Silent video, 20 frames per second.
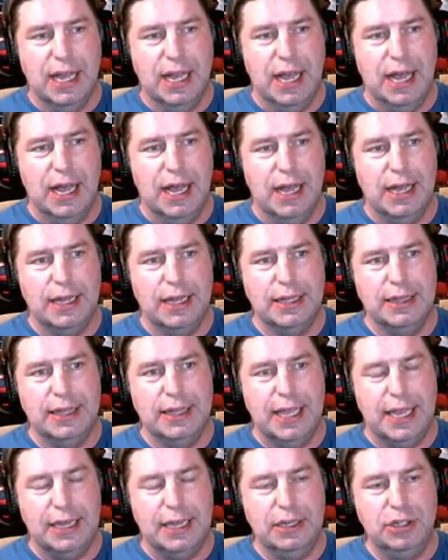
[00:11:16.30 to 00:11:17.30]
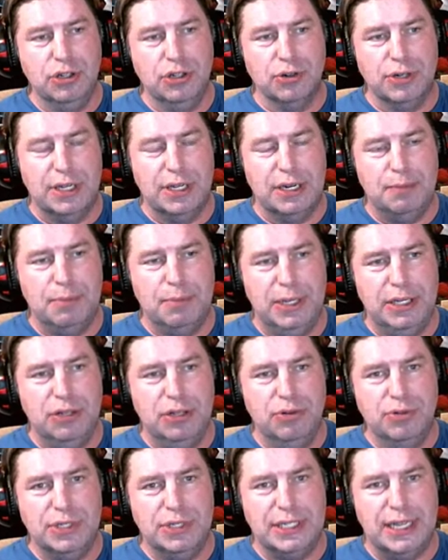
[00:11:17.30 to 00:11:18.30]
uh, that you're going to be
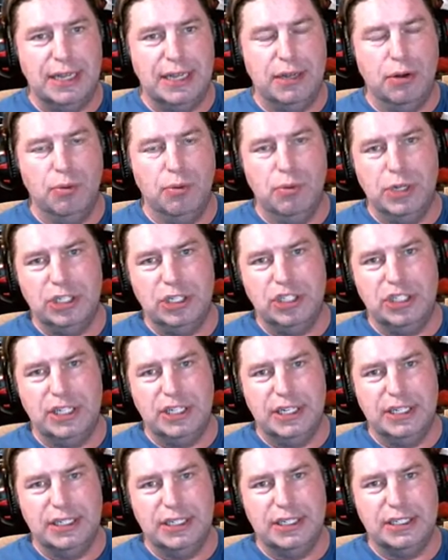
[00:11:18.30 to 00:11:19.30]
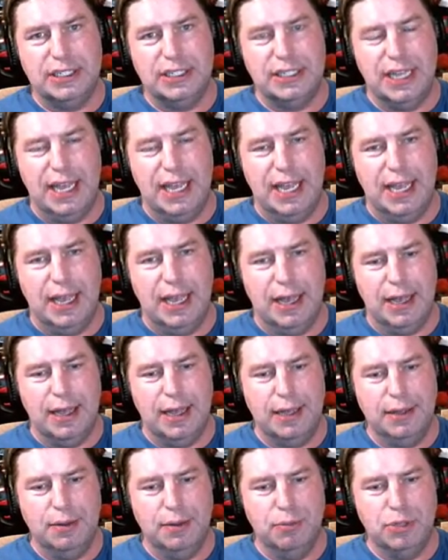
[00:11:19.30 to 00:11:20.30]
using, which is
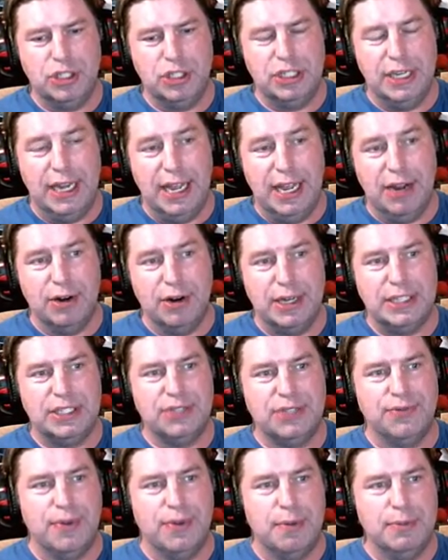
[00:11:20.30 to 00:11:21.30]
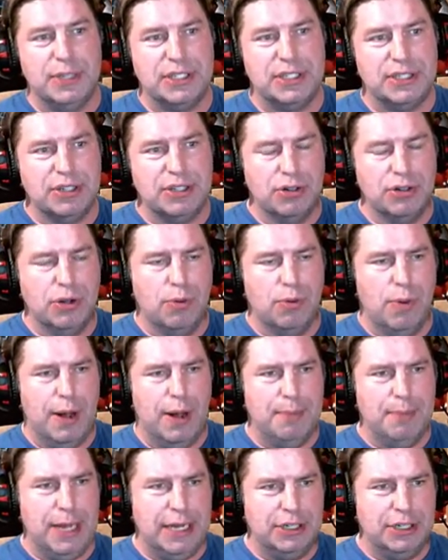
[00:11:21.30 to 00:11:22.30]
uh, which inherits from the serial
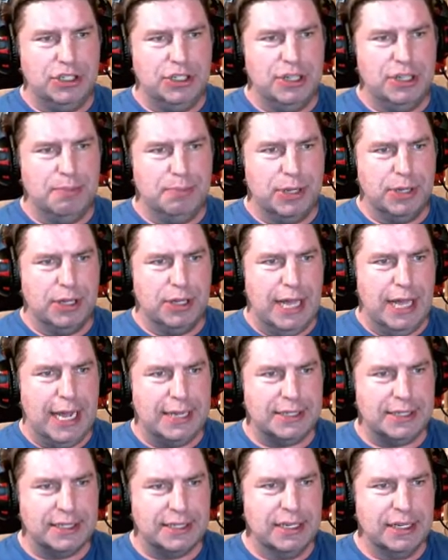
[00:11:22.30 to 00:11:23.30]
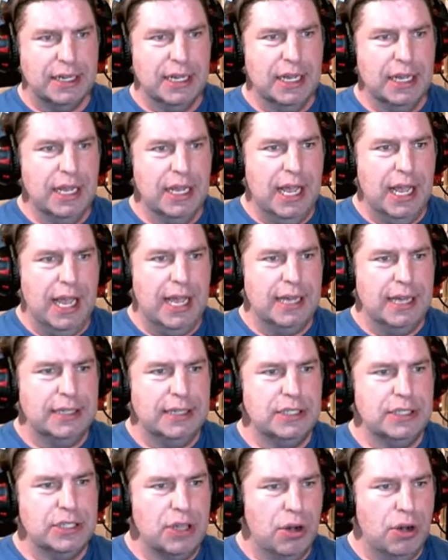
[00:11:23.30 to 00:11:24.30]
wombat chip class.
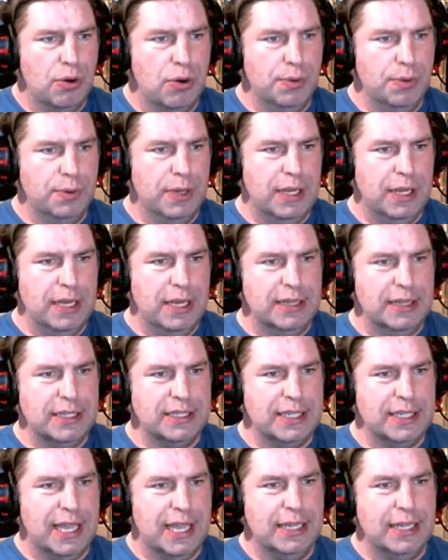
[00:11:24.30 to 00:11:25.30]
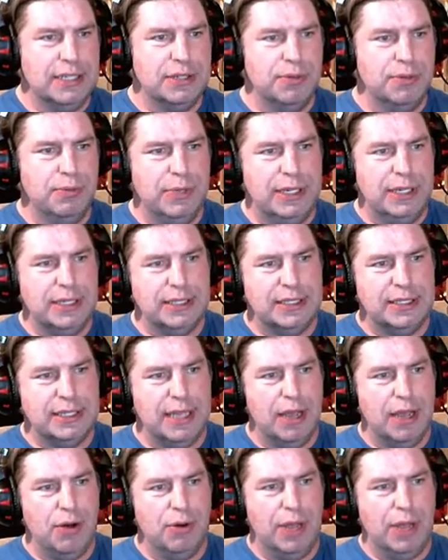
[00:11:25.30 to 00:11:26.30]
And so in this case, we can
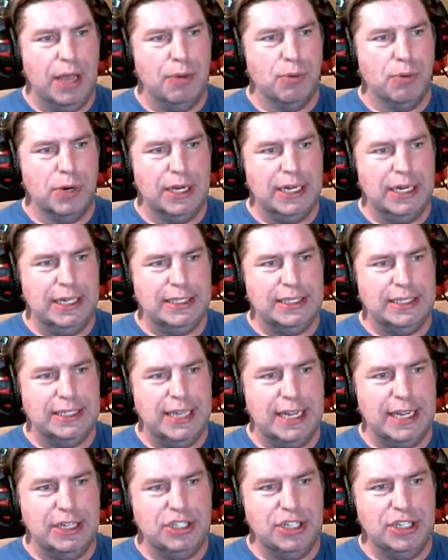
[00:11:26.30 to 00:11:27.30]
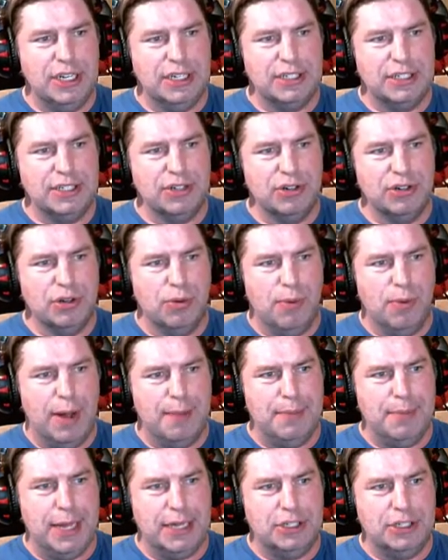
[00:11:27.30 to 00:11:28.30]
say, okay, we're going to instantiate a serial
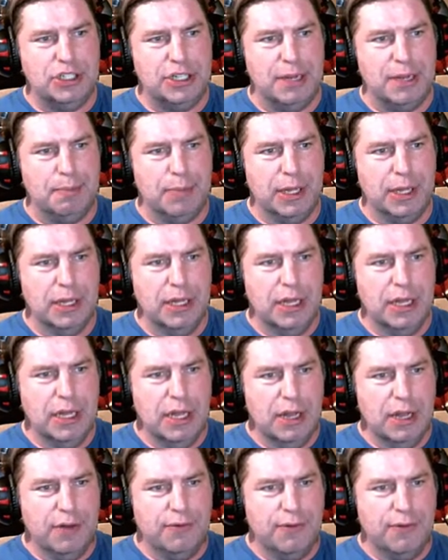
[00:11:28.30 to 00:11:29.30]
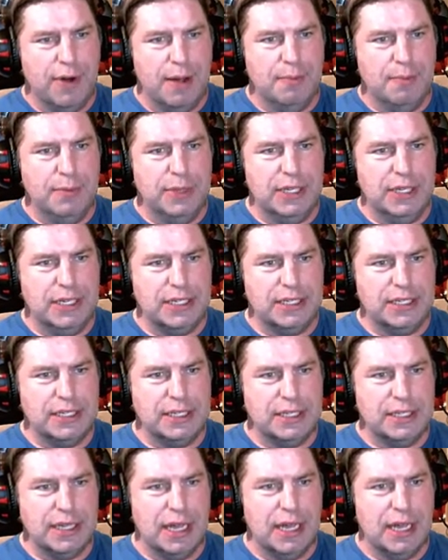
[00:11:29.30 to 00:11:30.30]
wombat chip from
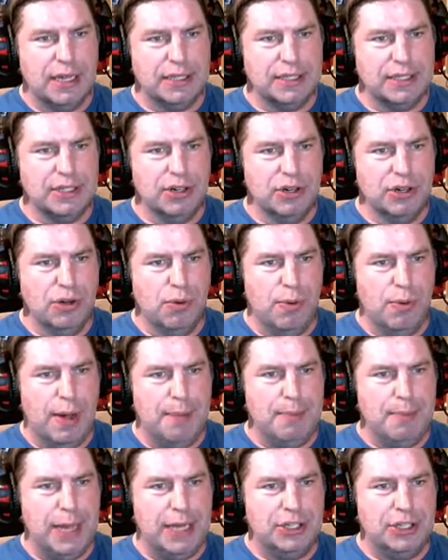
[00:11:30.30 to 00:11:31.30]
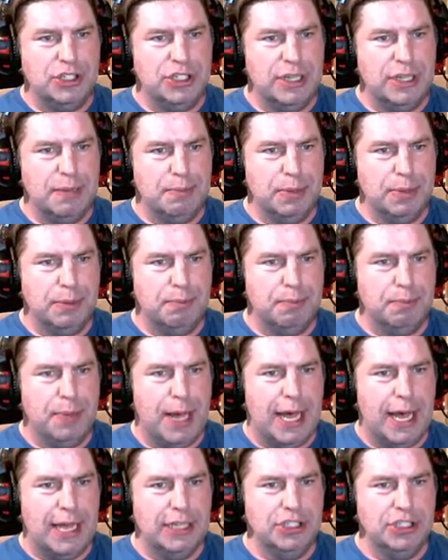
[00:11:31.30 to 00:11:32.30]
this uh, serial wombat chip
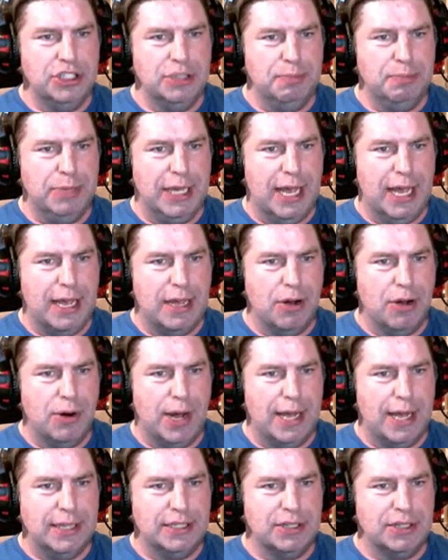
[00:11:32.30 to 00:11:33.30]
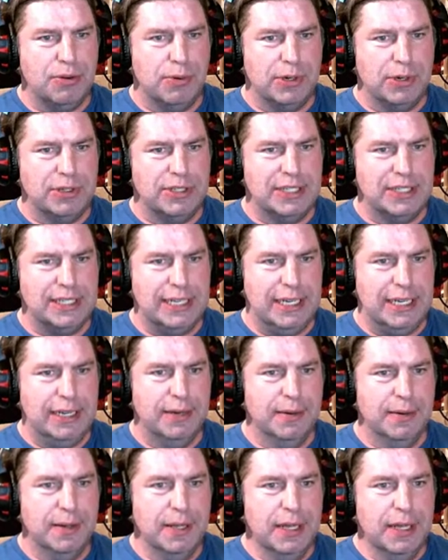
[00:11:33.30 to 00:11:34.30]
pi GPIO I squared C.
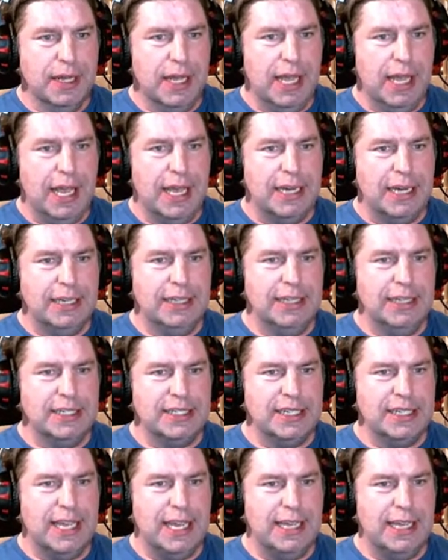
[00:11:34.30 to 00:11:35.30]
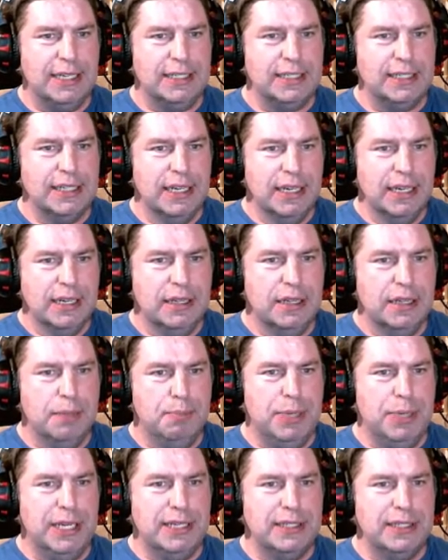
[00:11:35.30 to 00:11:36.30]
And in this case, the
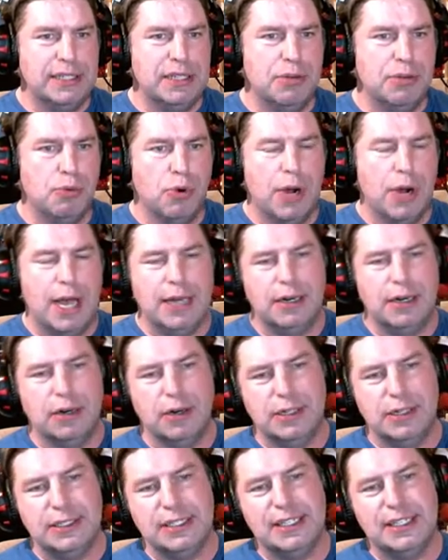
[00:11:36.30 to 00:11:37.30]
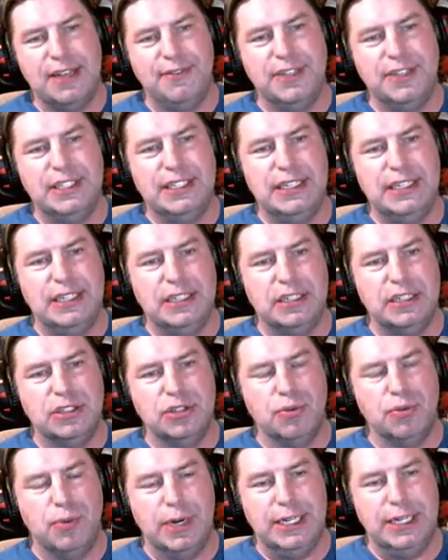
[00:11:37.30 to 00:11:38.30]
pins that we're on are in 17 and
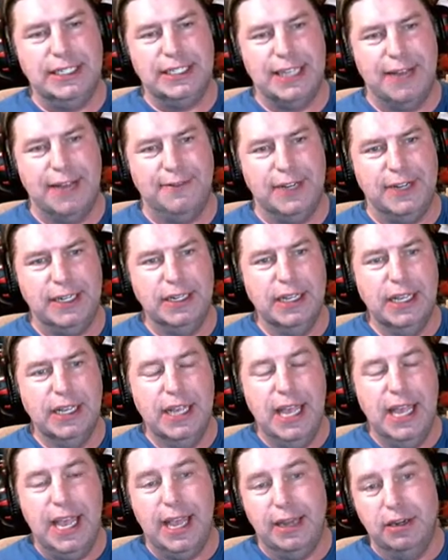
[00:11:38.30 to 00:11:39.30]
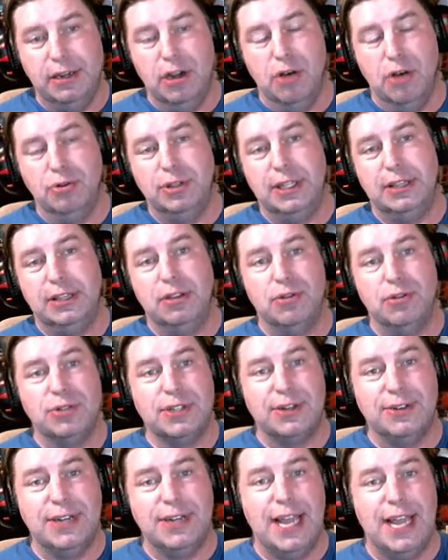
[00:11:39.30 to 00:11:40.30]
27. And note that
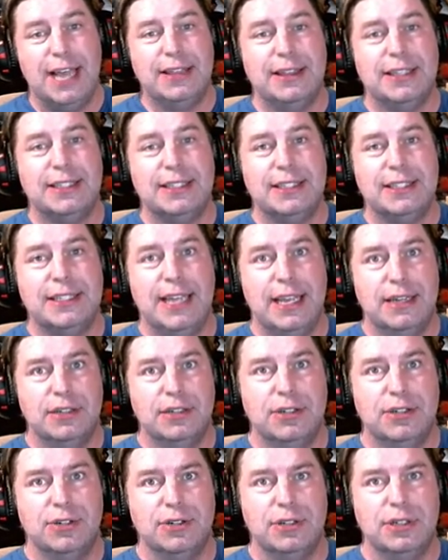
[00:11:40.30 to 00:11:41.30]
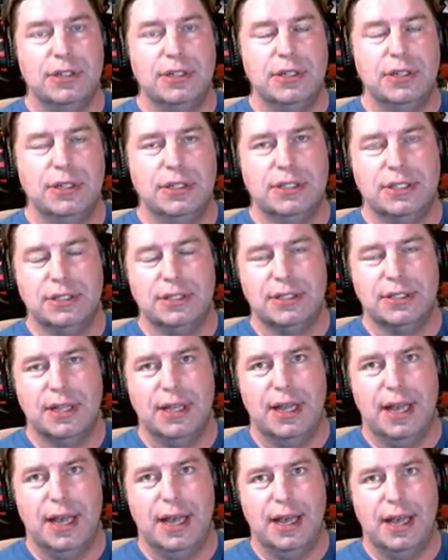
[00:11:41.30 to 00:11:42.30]
those are not the standard
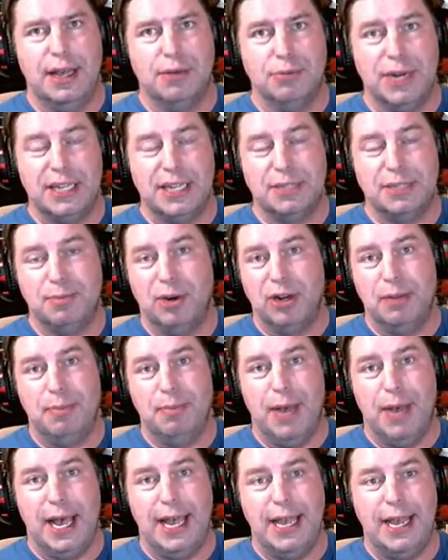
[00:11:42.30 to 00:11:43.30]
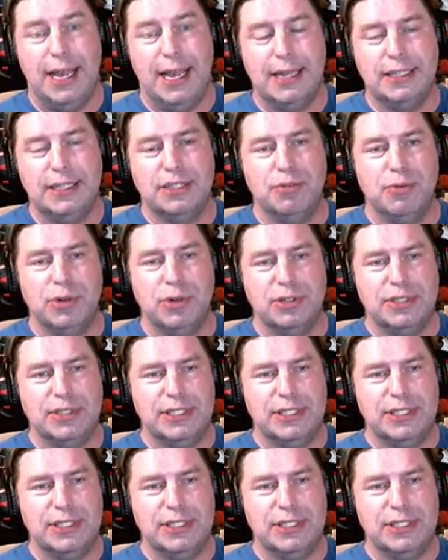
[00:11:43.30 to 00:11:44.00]
uh, Raspberry Pi I squared